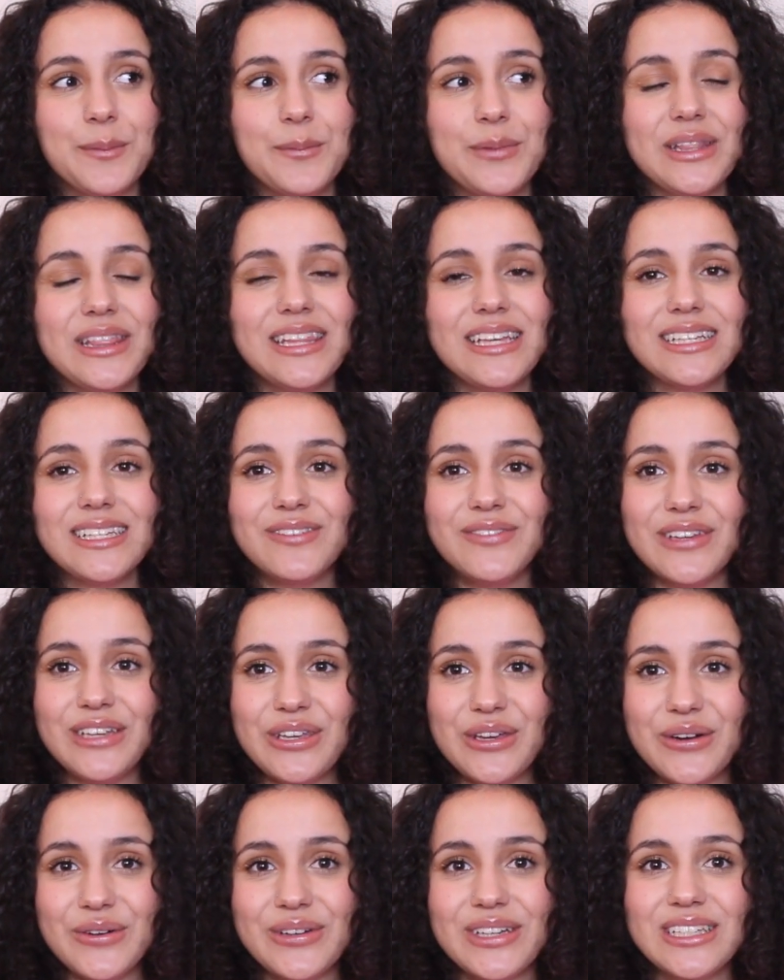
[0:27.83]
But this
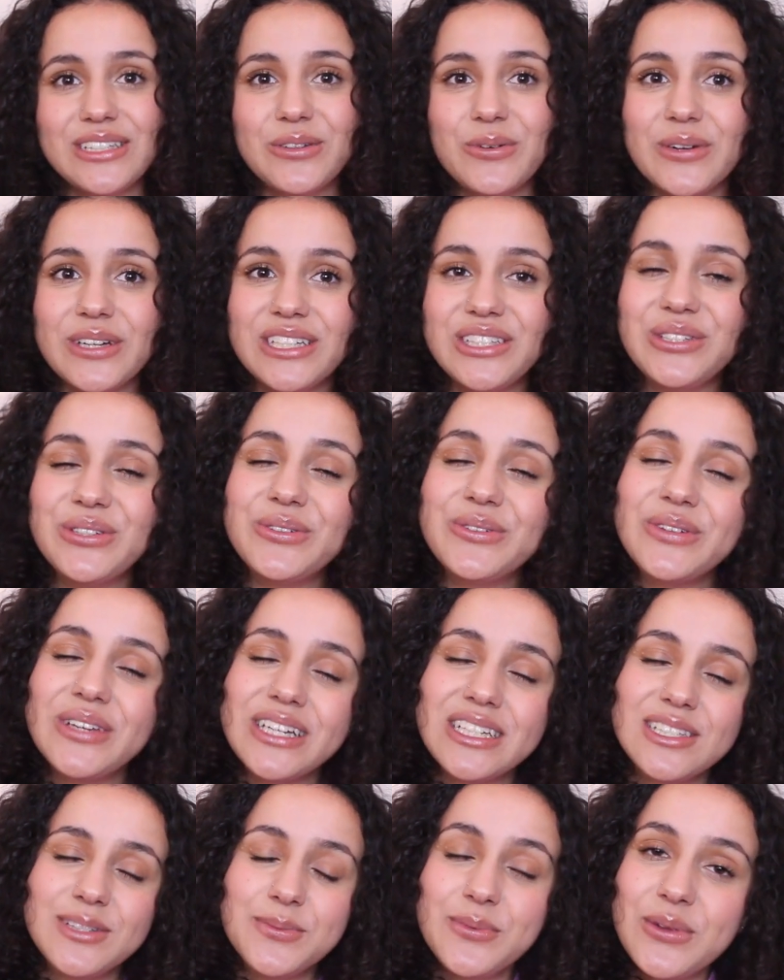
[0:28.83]
video is going to
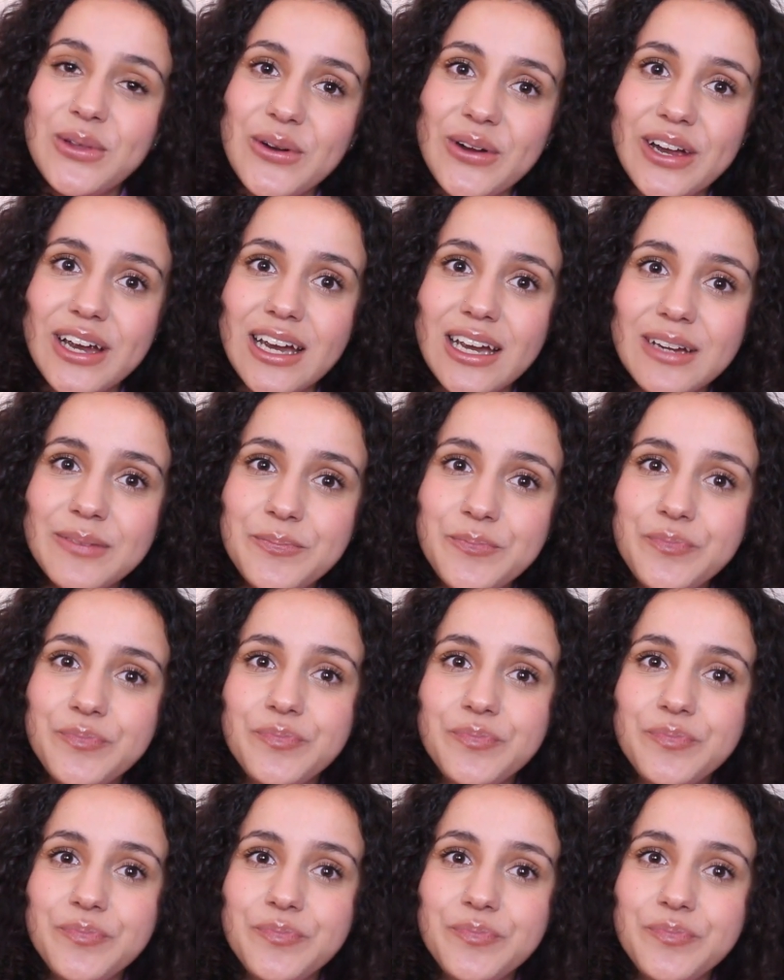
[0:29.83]
explore